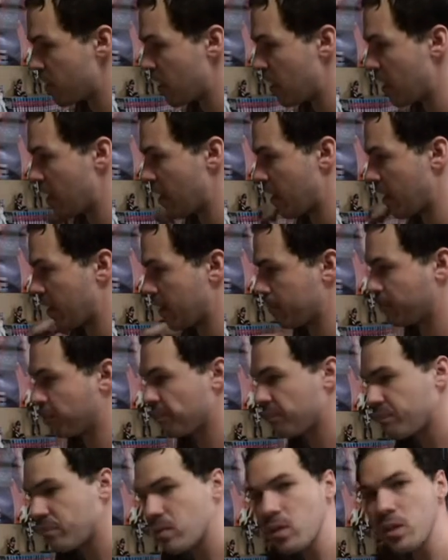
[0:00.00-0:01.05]
the
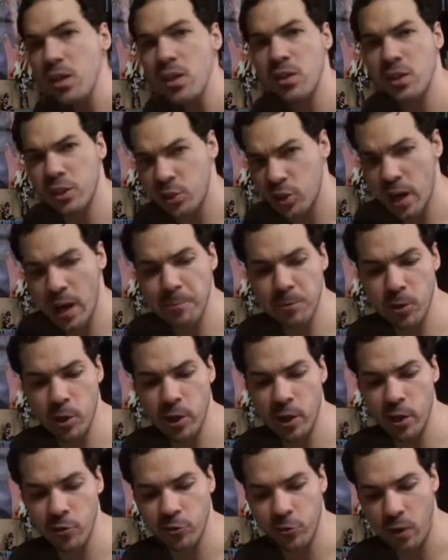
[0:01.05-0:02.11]
chapter
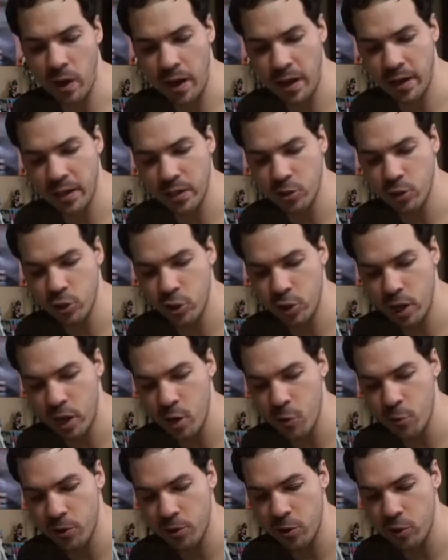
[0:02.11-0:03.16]
here, so I can
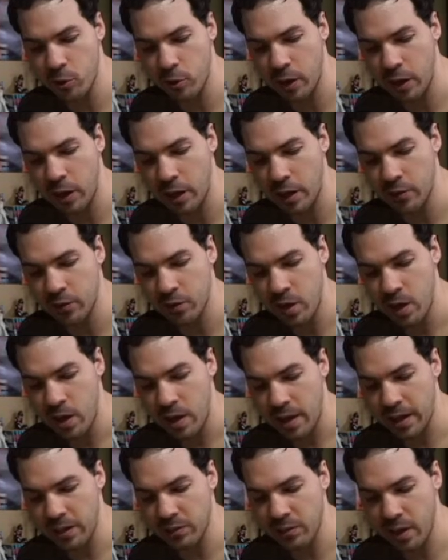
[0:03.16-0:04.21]
share with you guys
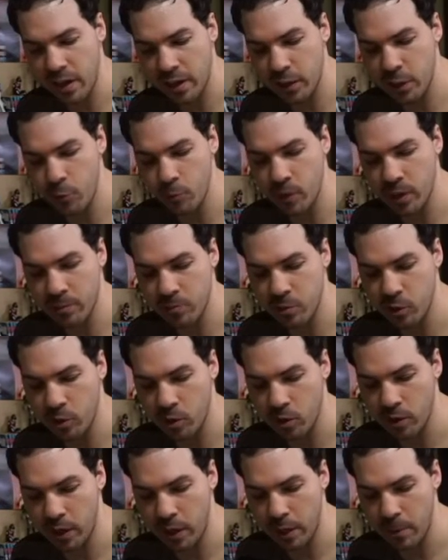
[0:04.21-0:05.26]
exactly what I'm
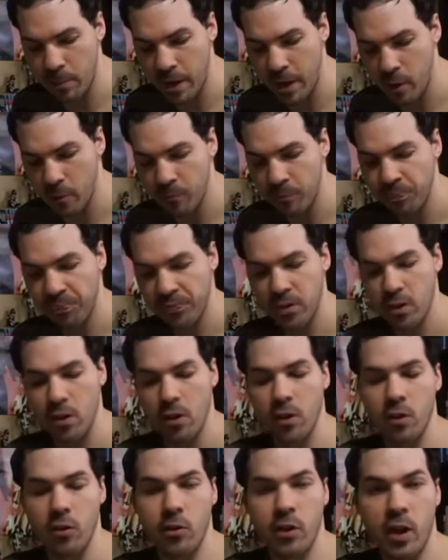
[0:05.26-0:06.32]
talking about.
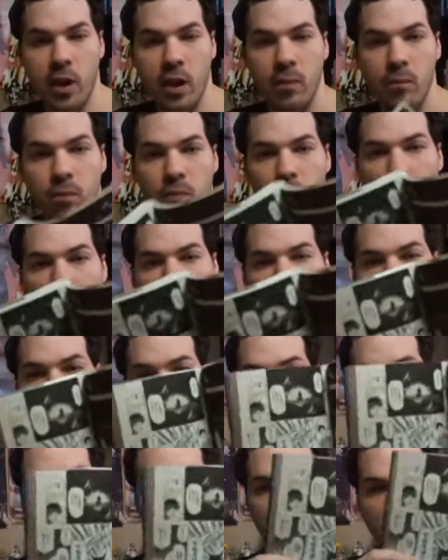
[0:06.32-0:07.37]
Okay.
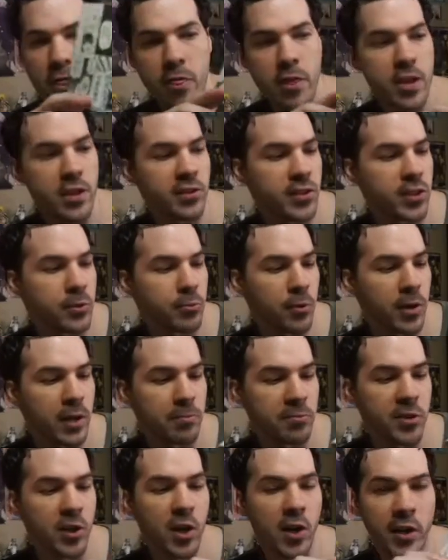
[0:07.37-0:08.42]
So this is what
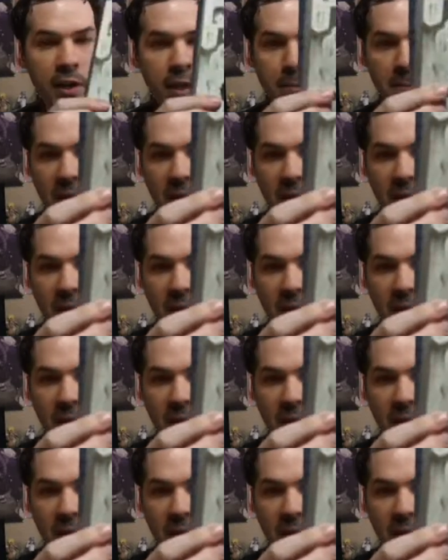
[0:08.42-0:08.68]
I'm talking